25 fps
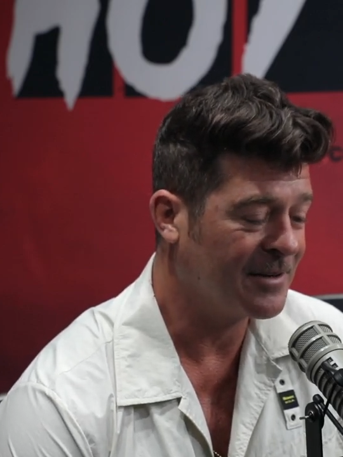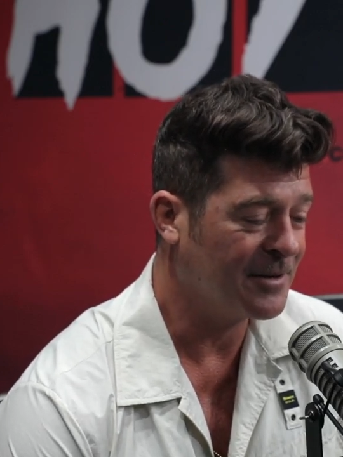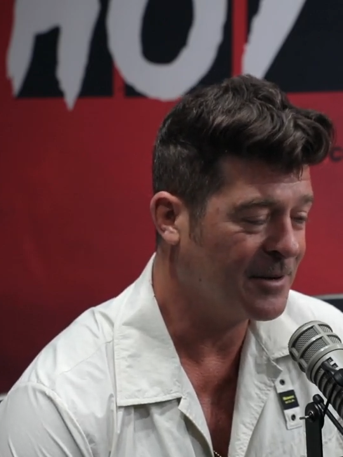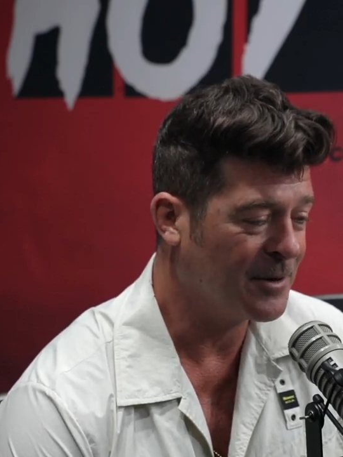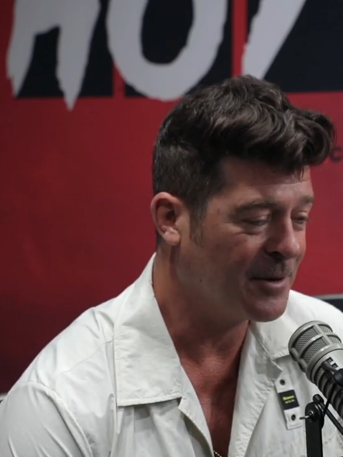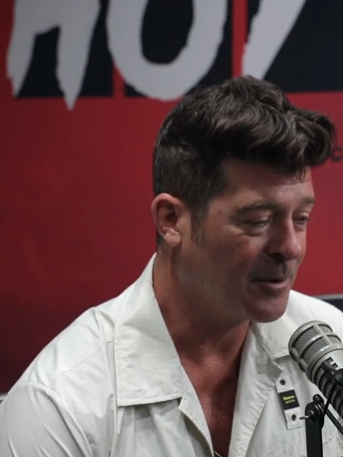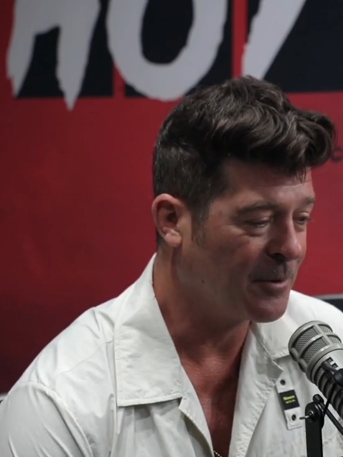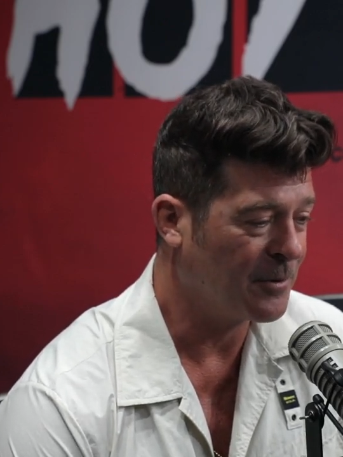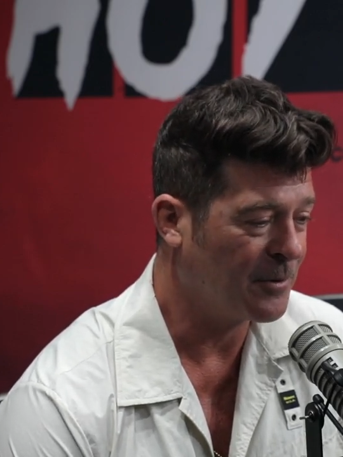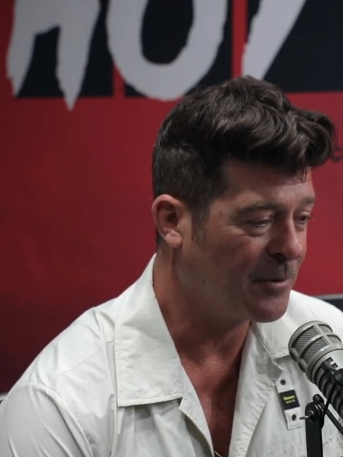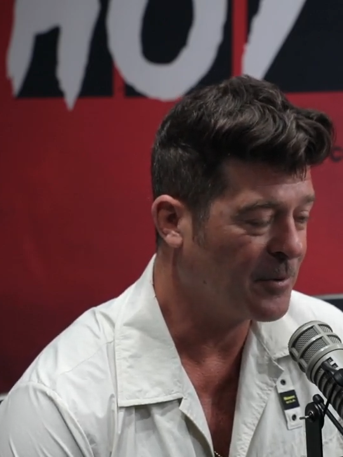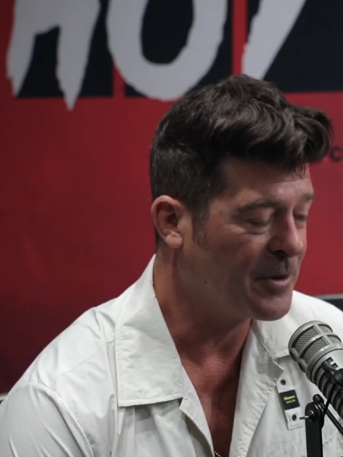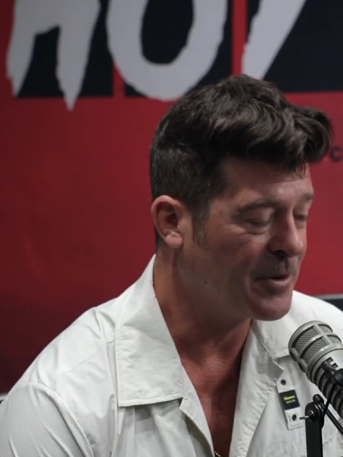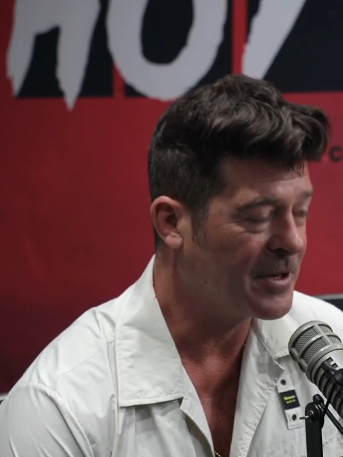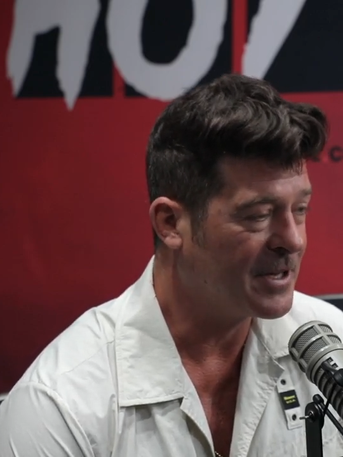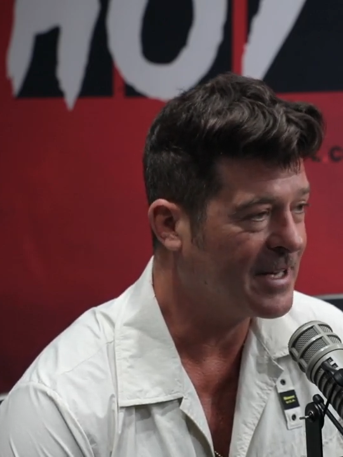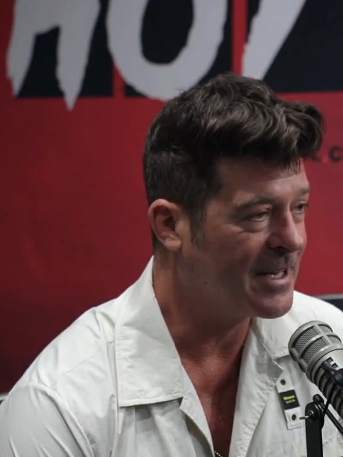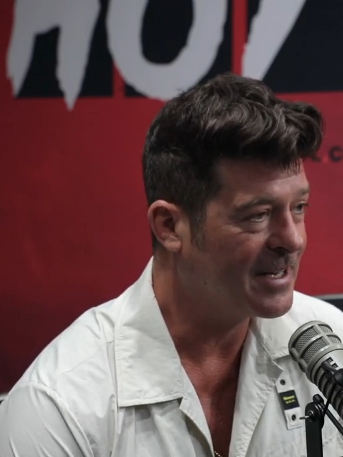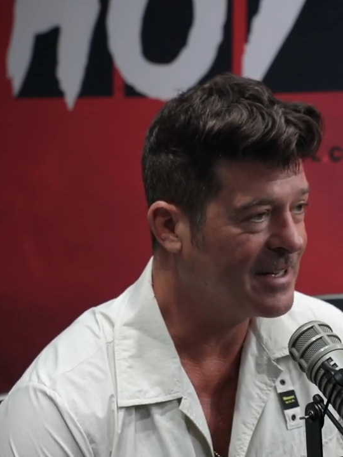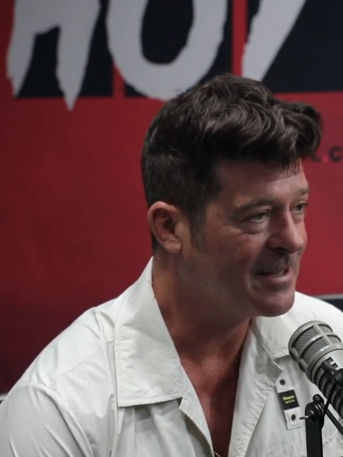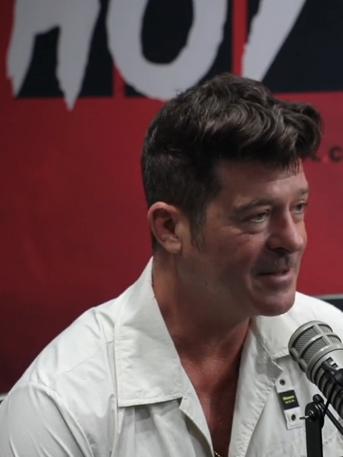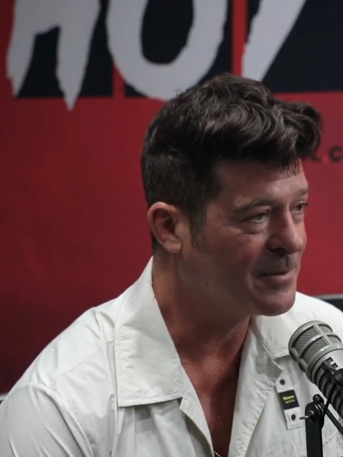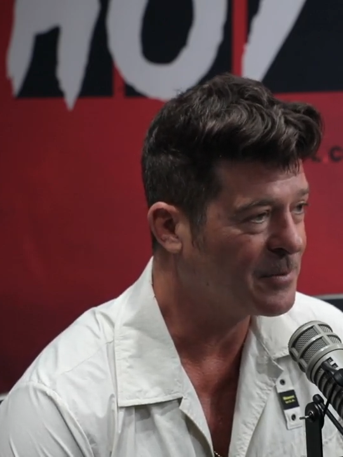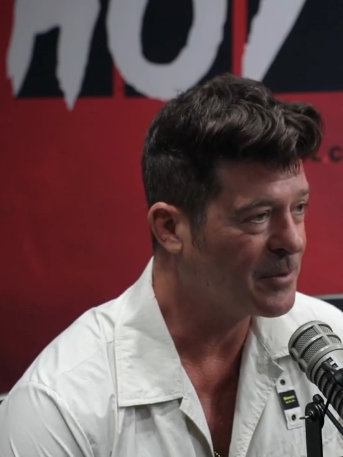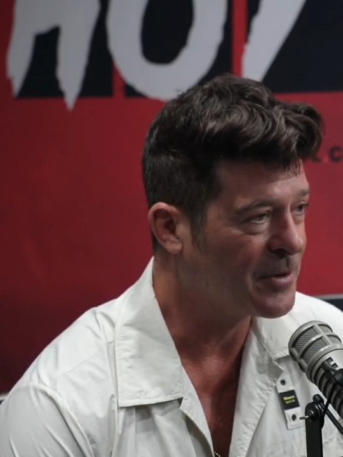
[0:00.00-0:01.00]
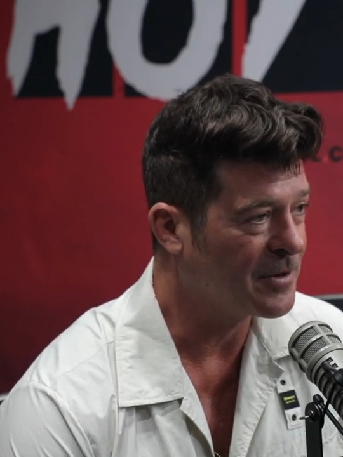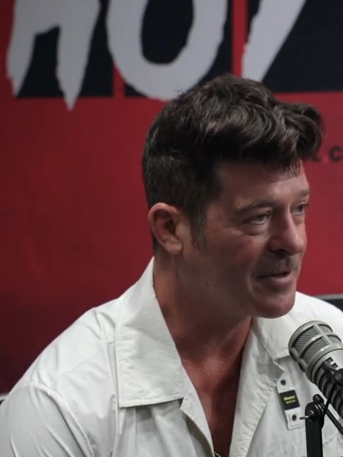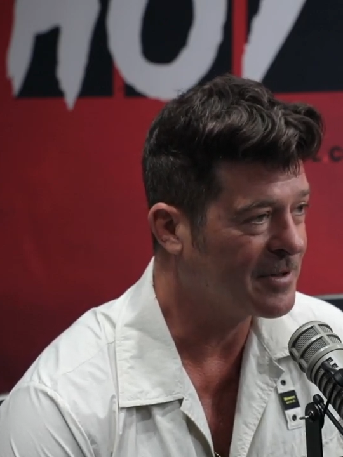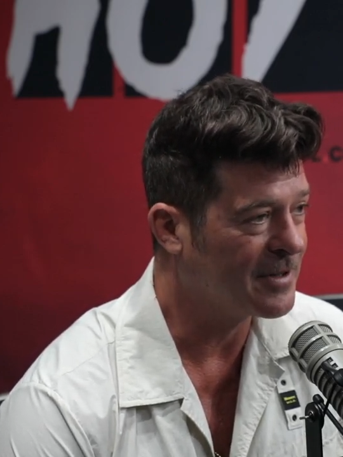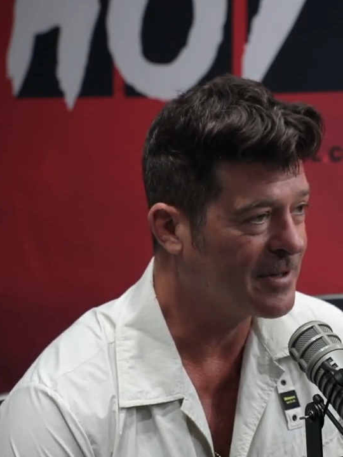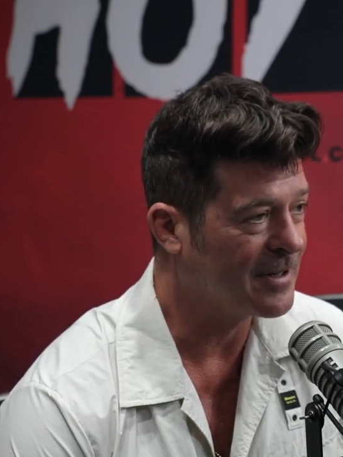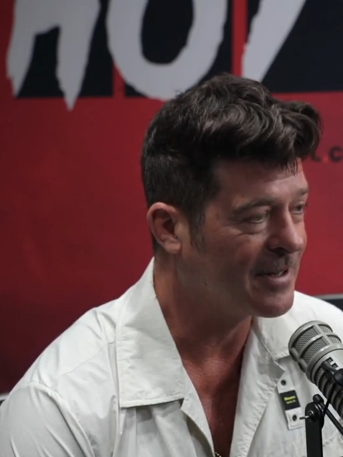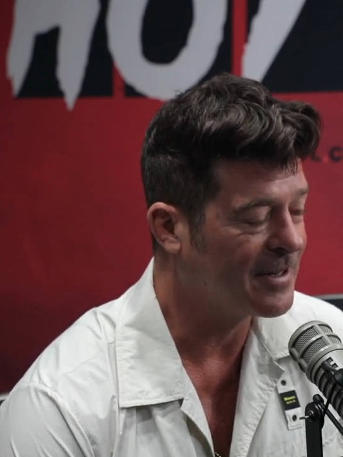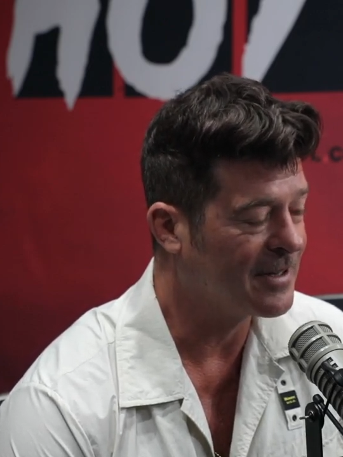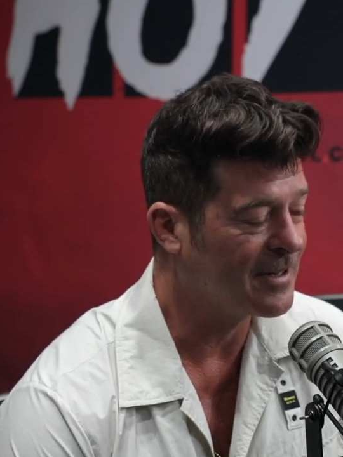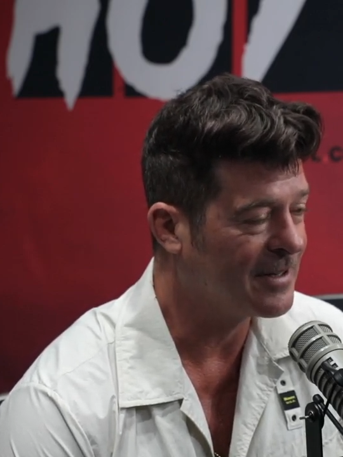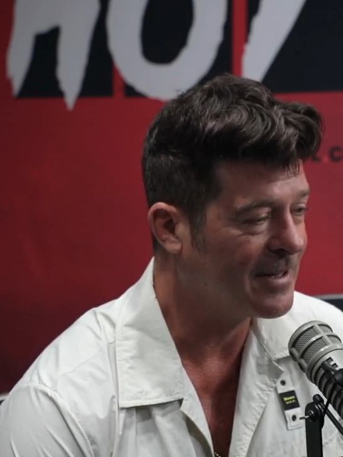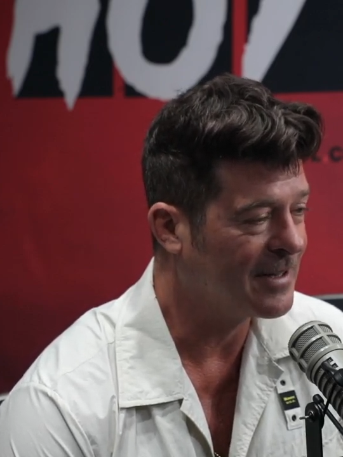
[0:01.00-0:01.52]
you know, three kids with
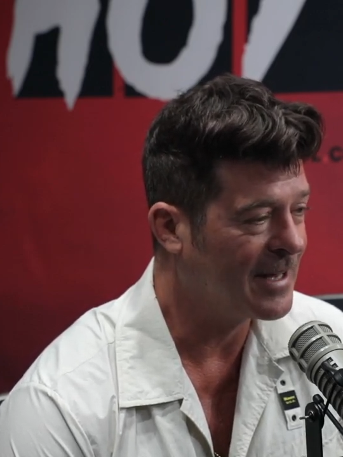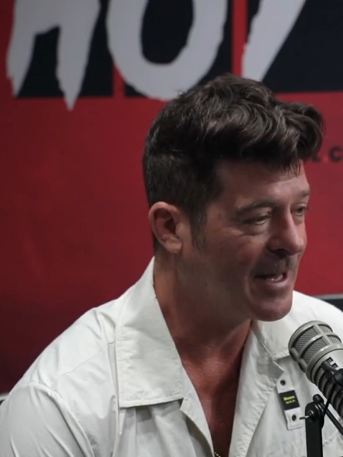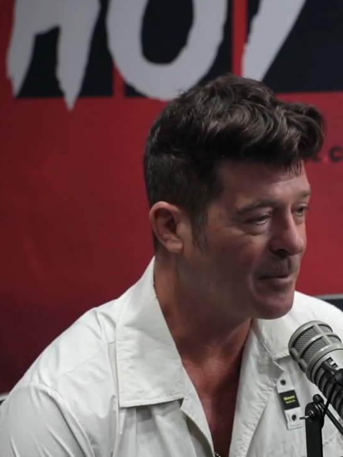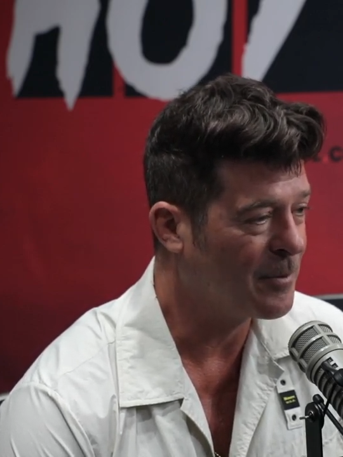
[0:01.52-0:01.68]
uh,